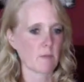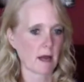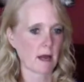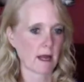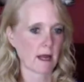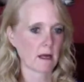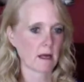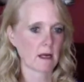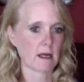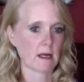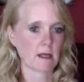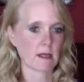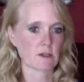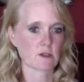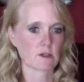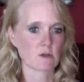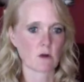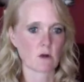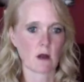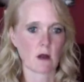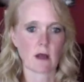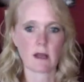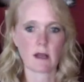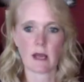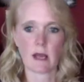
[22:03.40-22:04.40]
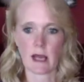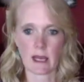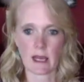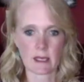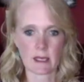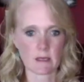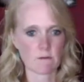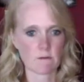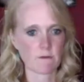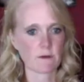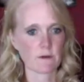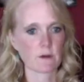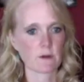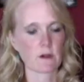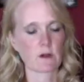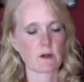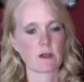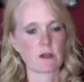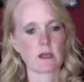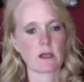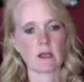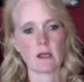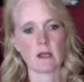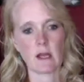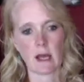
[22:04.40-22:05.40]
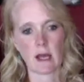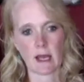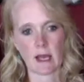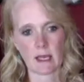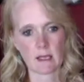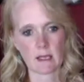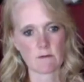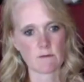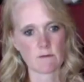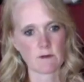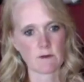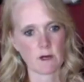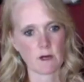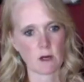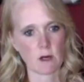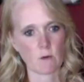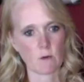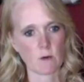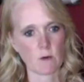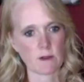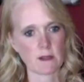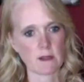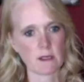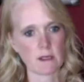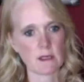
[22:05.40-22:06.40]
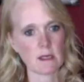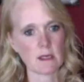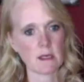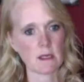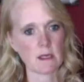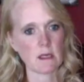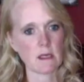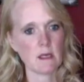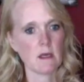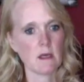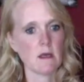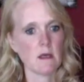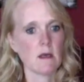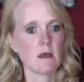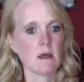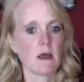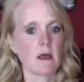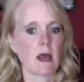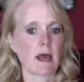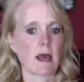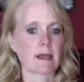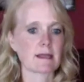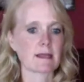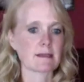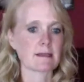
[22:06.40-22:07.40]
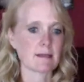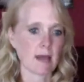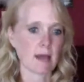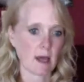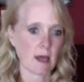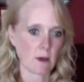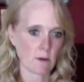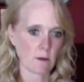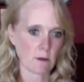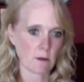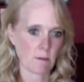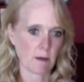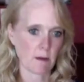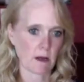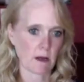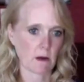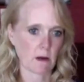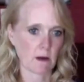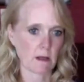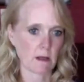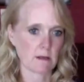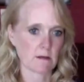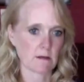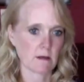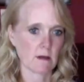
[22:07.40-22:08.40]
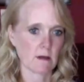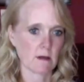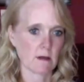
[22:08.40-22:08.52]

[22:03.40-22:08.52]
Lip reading: hands are on, I can feel their kid, I can figure out what they need, I can tell the parent,